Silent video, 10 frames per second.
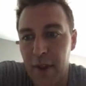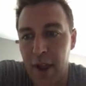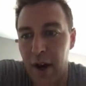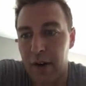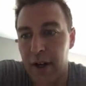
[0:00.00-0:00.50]

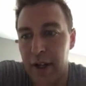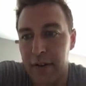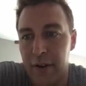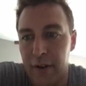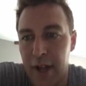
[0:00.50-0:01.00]
All
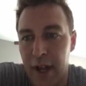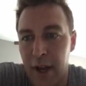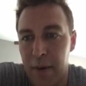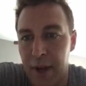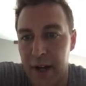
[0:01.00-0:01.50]
right, so
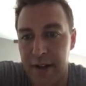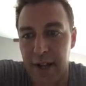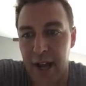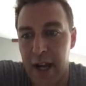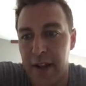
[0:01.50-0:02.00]
now I'm kind of
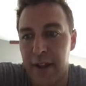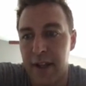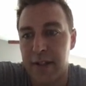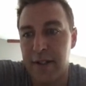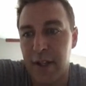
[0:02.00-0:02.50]
designing
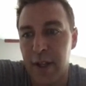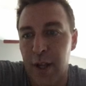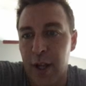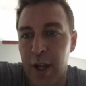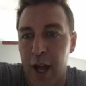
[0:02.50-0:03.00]
this,
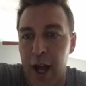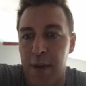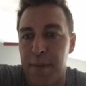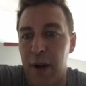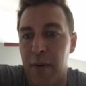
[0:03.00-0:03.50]

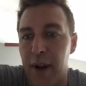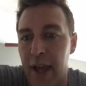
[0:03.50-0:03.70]
but I want to add